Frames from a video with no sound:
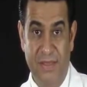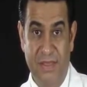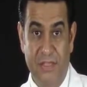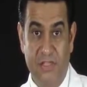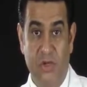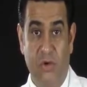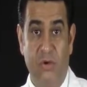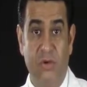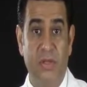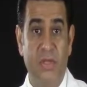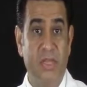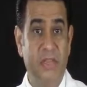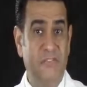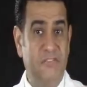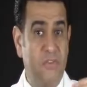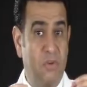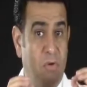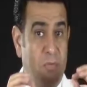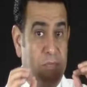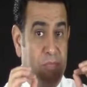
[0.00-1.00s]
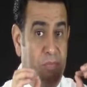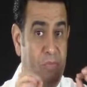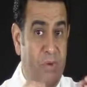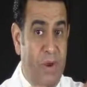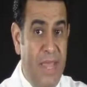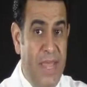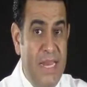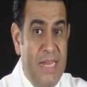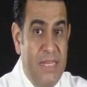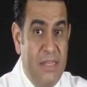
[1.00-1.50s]
So if your
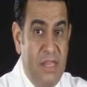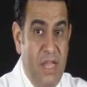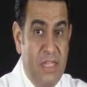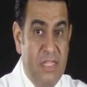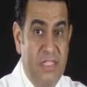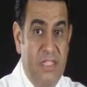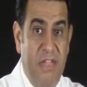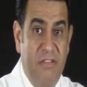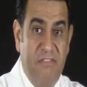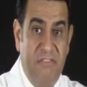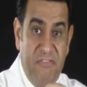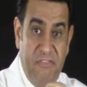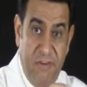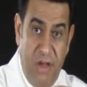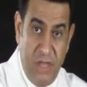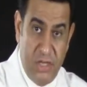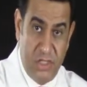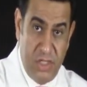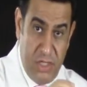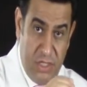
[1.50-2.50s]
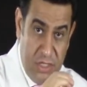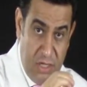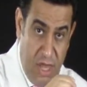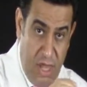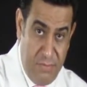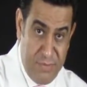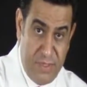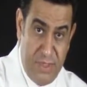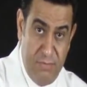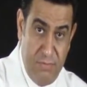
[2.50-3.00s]
brain does not function in
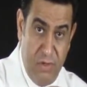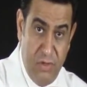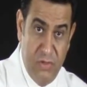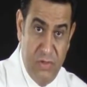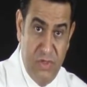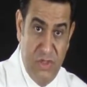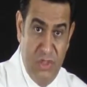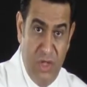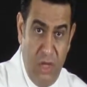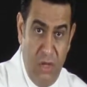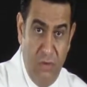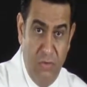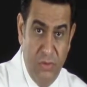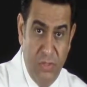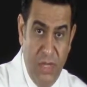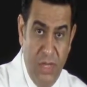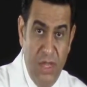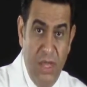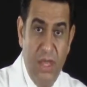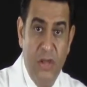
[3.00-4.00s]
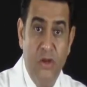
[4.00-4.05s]
optimal zone,